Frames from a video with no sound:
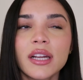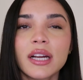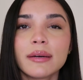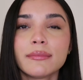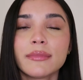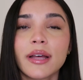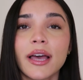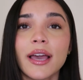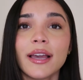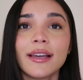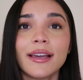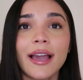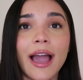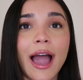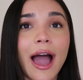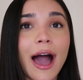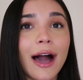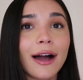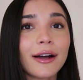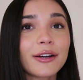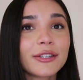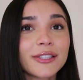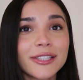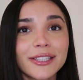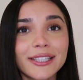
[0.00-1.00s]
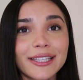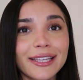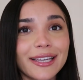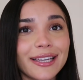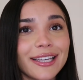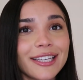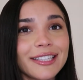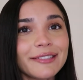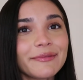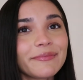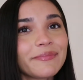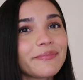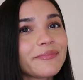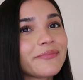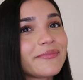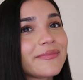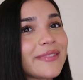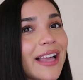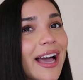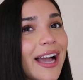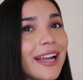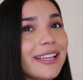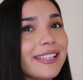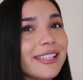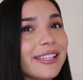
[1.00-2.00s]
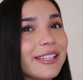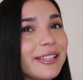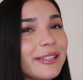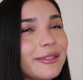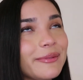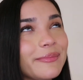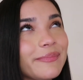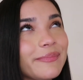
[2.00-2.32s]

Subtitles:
And I'm like, actually, I do.